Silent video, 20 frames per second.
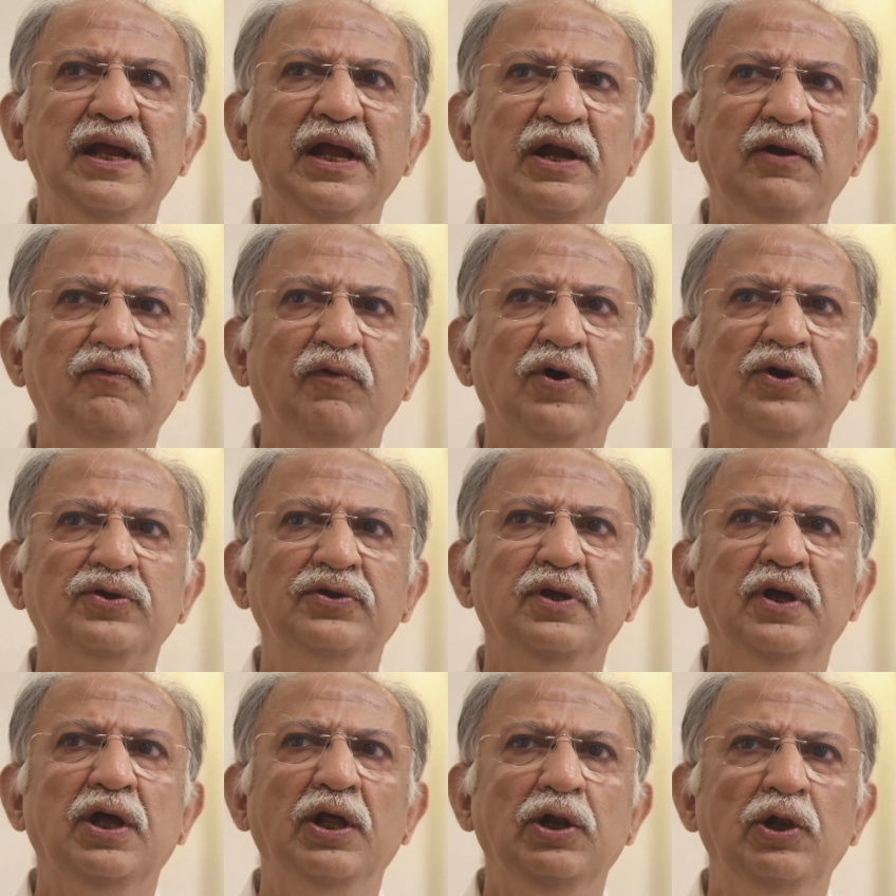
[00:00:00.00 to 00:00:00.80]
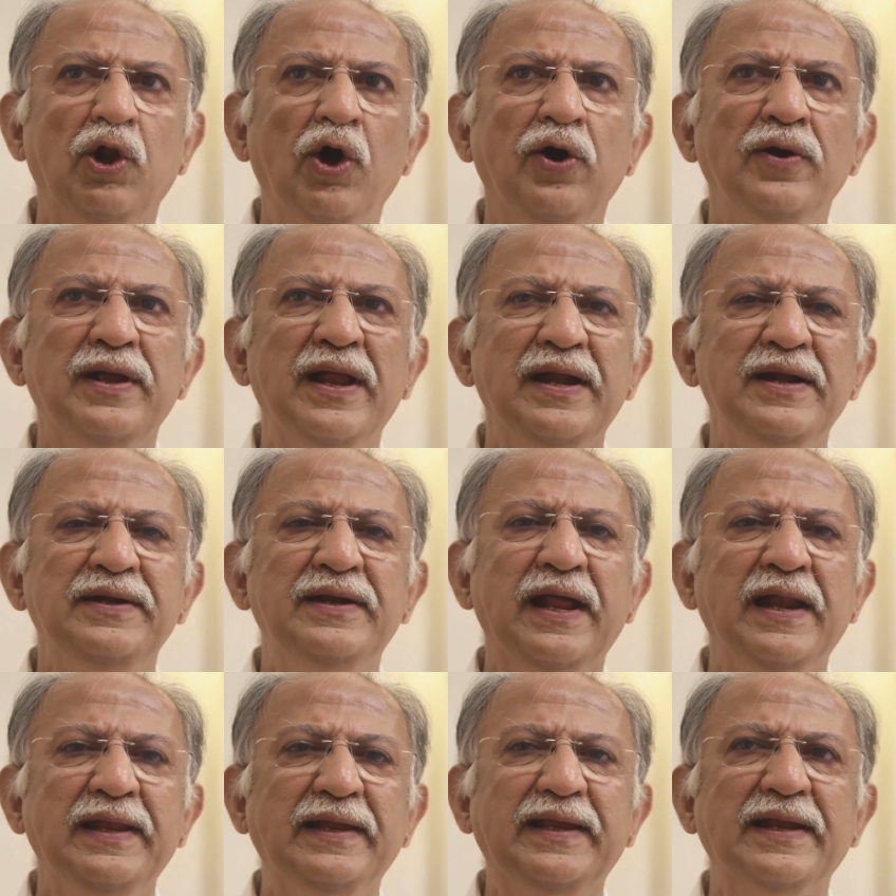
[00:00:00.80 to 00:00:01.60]
it was a long and
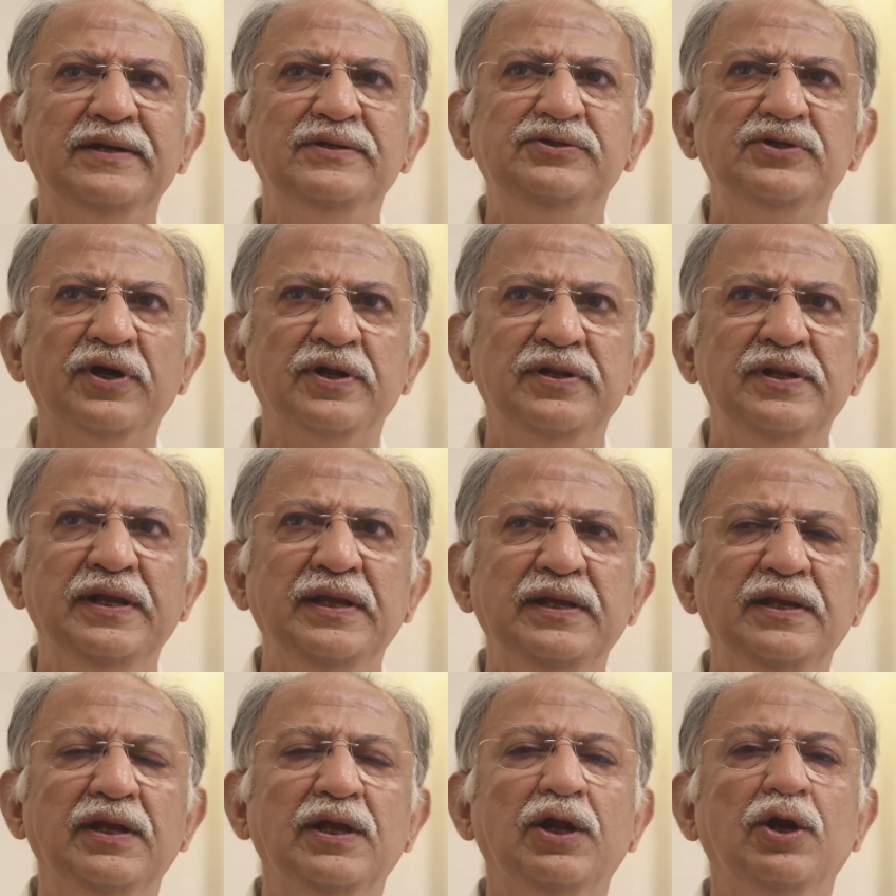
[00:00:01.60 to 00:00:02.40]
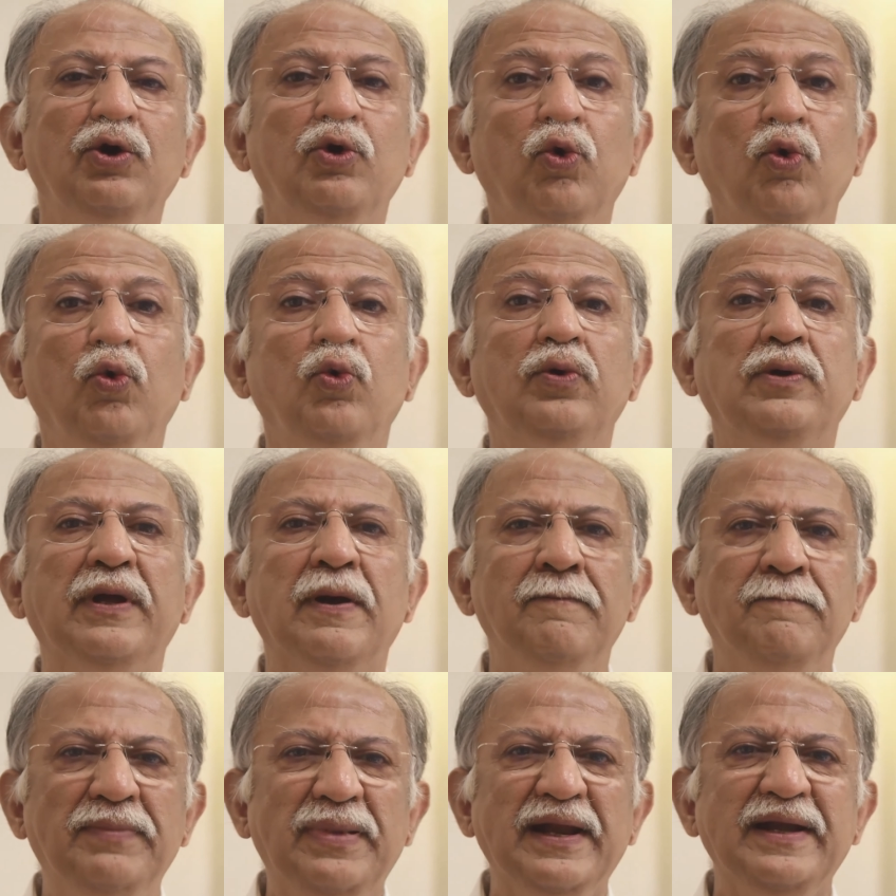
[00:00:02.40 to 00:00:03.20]
delicate journey to
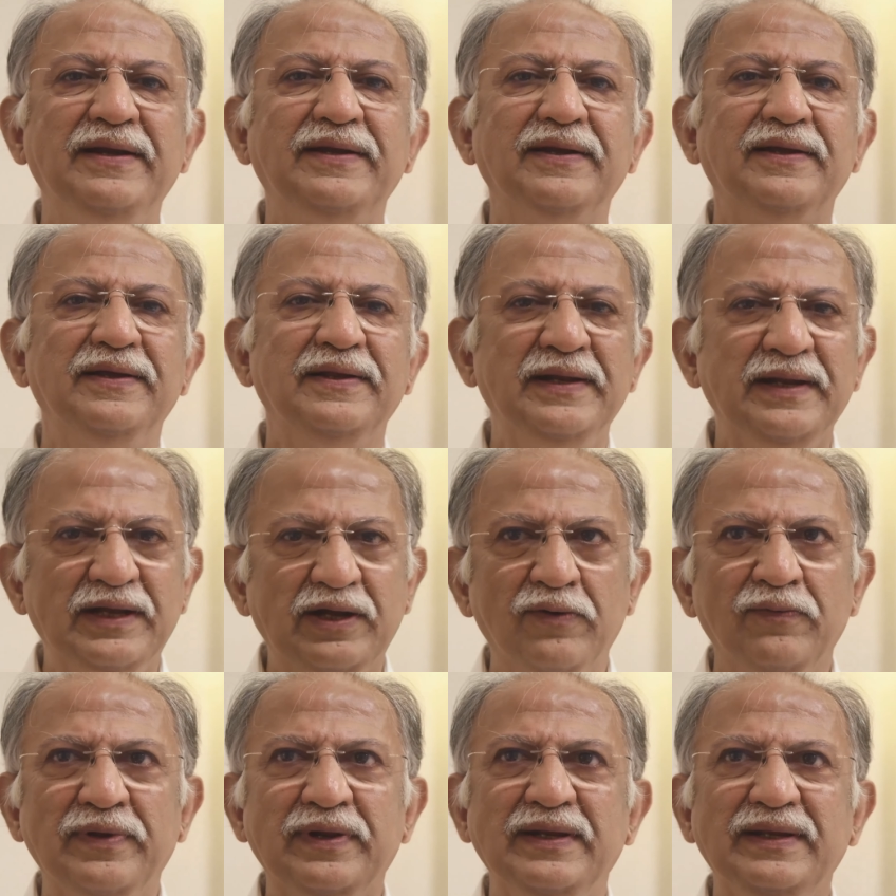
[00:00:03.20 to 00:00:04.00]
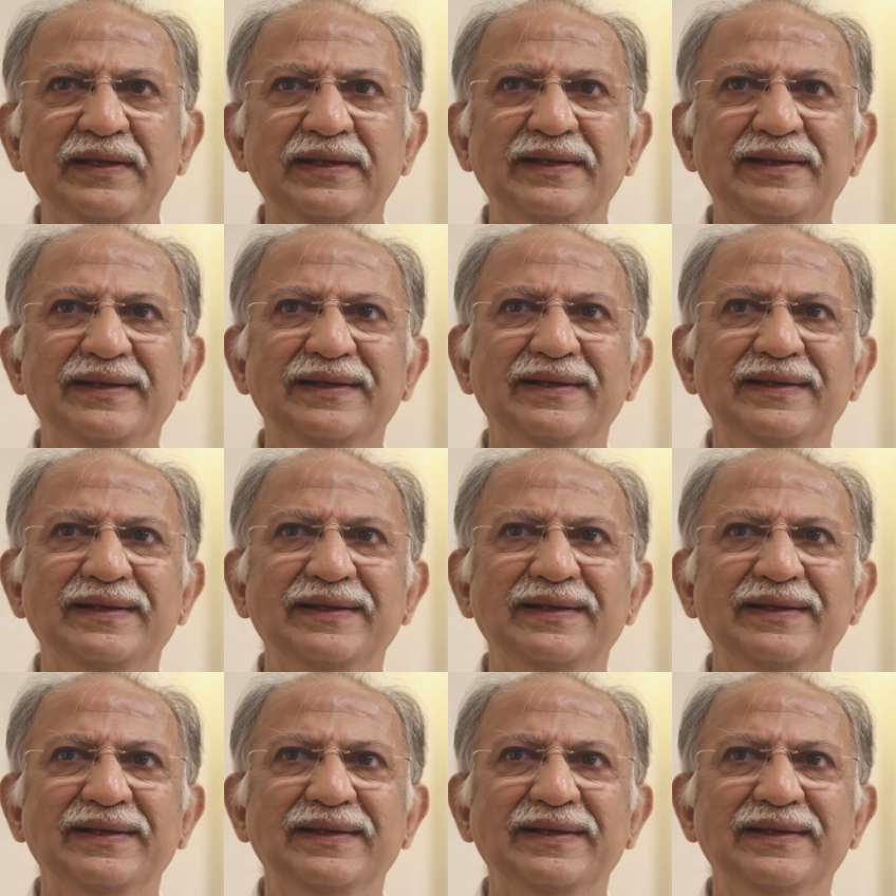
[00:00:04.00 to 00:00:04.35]
complete recovery.